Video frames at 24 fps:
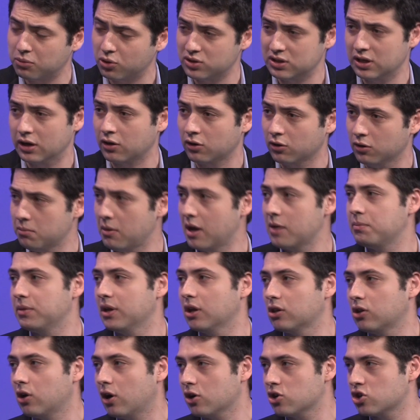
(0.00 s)
particular might be a
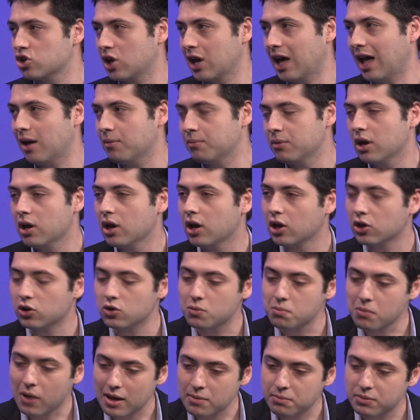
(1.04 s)
large cap, you
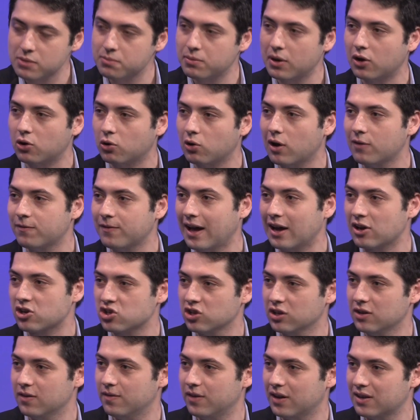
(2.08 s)
might be better off
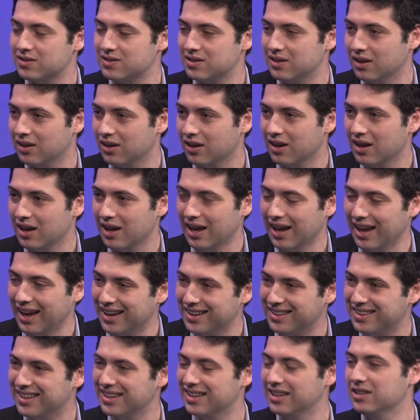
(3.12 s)
actually investing
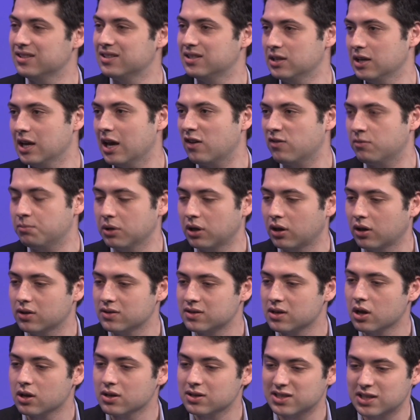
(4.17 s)
in the ETF because
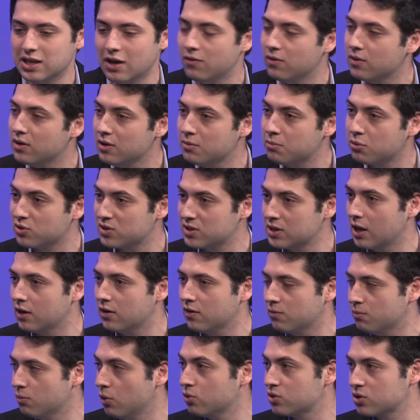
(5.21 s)
70%
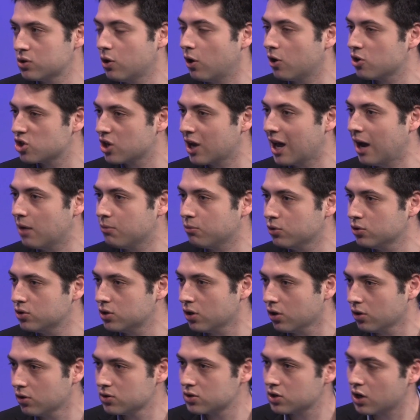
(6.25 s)
of most large cap
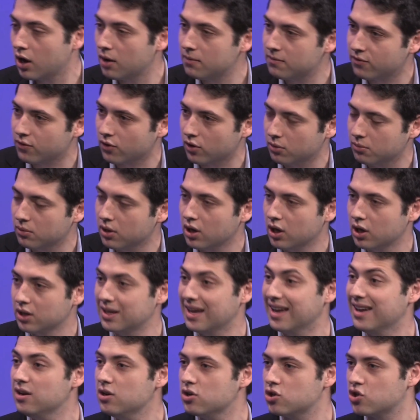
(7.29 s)
returns come from
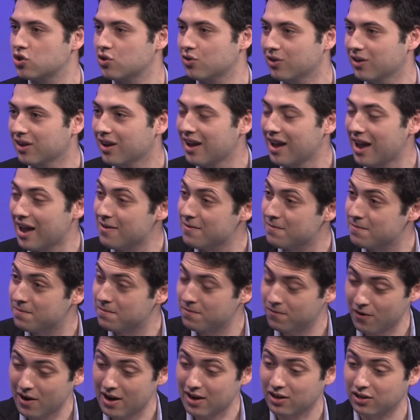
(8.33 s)
the industry. And
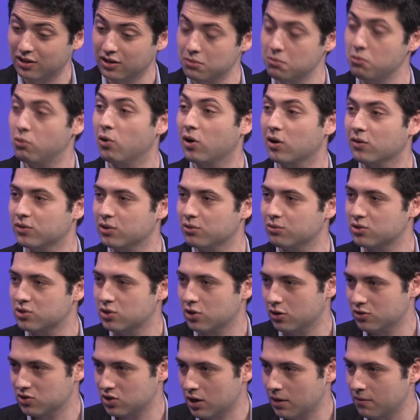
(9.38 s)
frankly, more of the
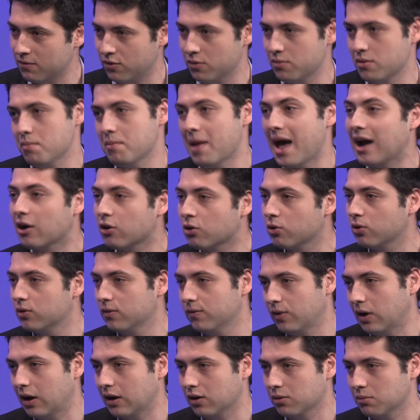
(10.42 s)
returns come from the macro
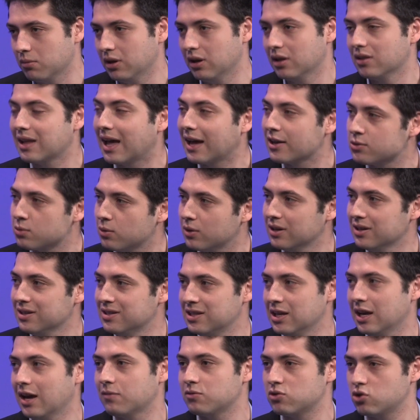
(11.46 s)
environment, and that's what
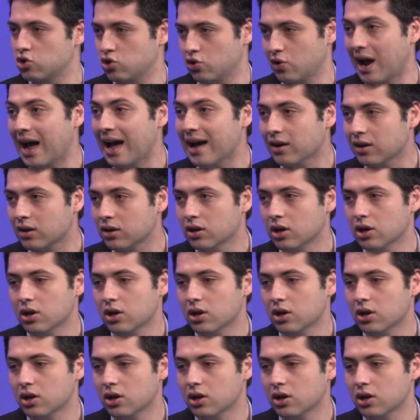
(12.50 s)
ETFs track.